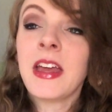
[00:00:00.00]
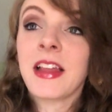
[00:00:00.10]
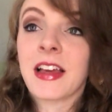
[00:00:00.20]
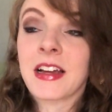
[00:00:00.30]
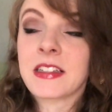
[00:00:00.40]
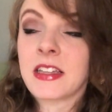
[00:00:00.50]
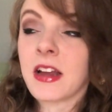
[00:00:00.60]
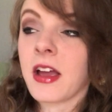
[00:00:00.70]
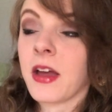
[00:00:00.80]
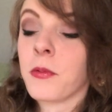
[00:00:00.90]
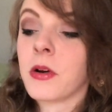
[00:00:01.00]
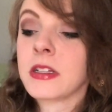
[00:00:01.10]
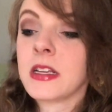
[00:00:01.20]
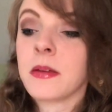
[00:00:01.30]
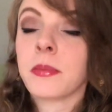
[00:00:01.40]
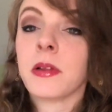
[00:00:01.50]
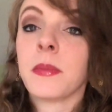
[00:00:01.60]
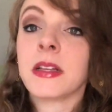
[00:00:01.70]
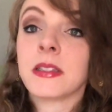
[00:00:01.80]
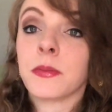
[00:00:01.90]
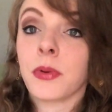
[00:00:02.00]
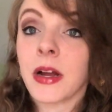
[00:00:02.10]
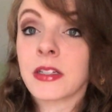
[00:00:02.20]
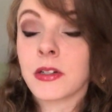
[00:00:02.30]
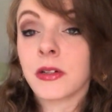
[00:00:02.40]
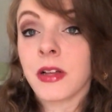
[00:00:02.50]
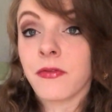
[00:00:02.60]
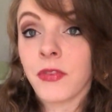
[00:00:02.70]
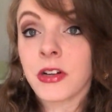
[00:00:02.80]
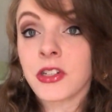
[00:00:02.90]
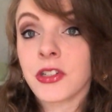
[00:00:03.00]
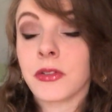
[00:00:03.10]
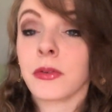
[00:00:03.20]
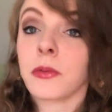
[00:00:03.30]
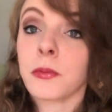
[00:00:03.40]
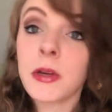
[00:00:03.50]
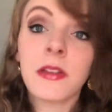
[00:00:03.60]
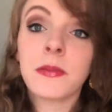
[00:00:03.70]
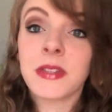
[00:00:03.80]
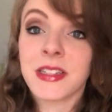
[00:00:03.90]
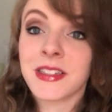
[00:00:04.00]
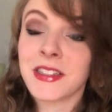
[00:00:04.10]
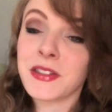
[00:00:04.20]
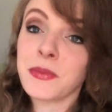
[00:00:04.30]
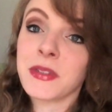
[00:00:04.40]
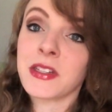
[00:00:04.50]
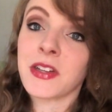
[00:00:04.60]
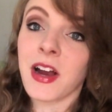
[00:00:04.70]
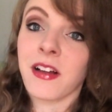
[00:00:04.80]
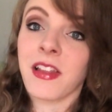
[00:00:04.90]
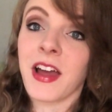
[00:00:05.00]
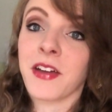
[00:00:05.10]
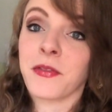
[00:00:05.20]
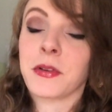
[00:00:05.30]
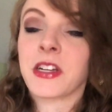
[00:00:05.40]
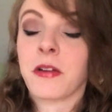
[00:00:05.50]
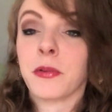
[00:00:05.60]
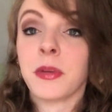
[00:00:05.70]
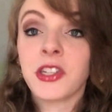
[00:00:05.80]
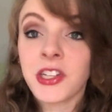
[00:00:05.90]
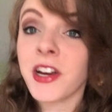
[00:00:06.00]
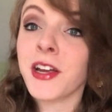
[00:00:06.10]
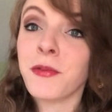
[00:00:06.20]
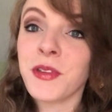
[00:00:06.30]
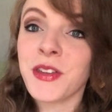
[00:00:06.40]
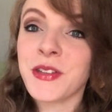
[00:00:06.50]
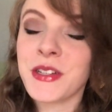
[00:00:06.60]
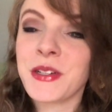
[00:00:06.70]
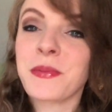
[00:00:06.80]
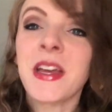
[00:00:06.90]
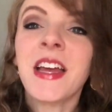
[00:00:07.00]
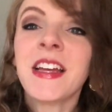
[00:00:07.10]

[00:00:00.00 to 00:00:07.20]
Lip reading: Like I said, I want to implement some practical and functional rhythms and systems into our life, which I will be sharing with YouTube.